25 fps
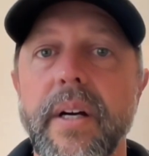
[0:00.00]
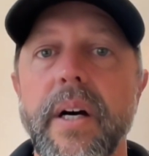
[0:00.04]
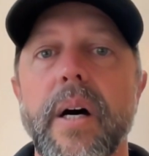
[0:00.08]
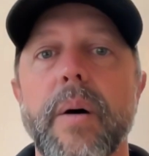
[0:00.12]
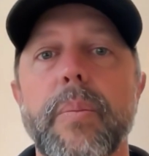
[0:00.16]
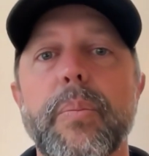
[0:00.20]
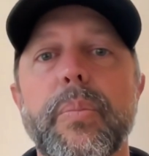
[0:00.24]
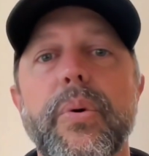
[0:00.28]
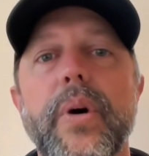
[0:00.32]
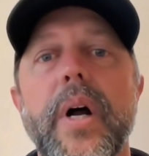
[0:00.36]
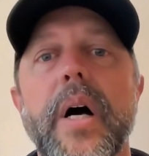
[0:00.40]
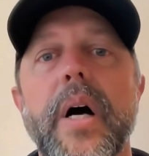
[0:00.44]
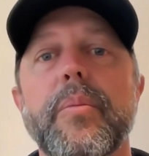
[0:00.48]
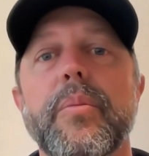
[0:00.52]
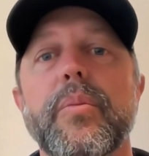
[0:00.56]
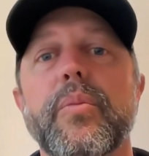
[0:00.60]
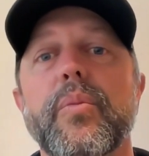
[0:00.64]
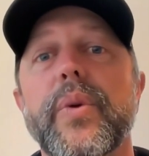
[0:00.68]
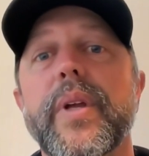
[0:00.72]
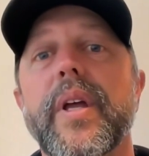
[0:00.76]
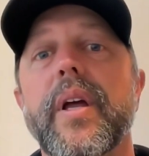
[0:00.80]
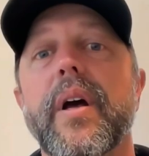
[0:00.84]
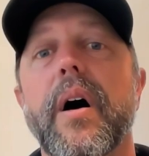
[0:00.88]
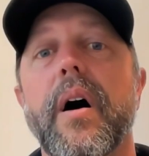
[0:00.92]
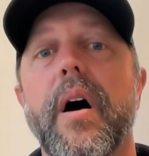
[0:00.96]
a problem
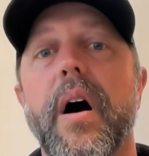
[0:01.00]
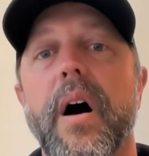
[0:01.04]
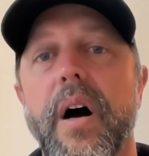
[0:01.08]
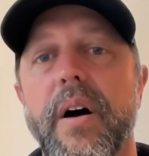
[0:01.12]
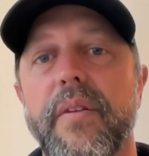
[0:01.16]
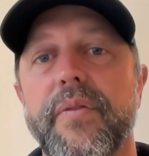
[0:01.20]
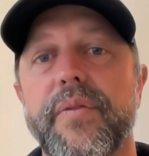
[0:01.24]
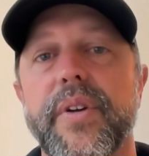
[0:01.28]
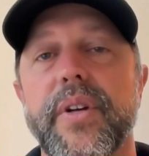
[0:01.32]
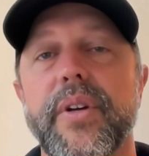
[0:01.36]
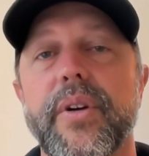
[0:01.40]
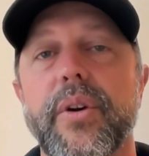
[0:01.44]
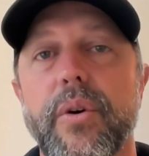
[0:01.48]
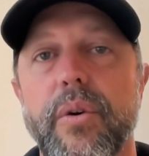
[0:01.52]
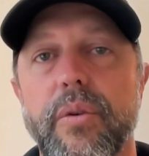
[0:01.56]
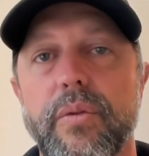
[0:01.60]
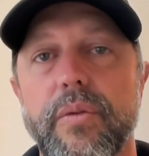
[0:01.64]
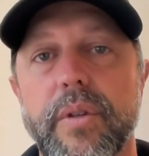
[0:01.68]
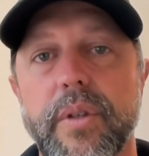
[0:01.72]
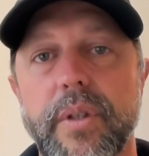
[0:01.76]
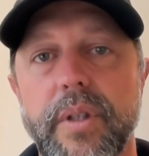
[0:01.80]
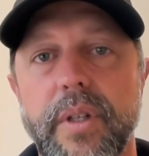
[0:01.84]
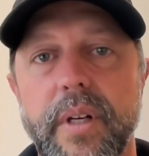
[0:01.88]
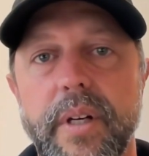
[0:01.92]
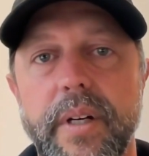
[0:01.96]
we often
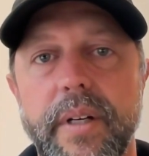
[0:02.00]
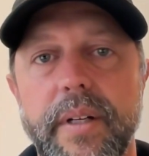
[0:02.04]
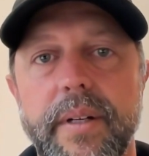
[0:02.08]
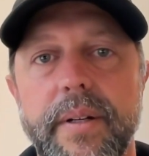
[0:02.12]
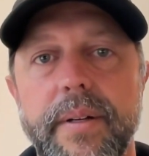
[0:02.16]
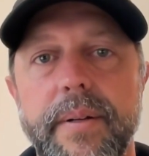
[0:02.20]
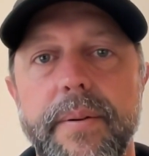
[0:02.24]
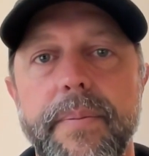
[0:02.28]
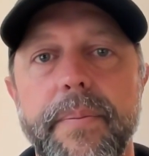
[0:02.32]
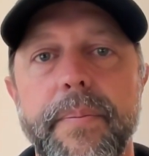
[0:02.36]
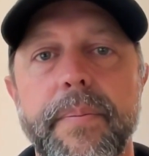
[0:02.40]
overlook.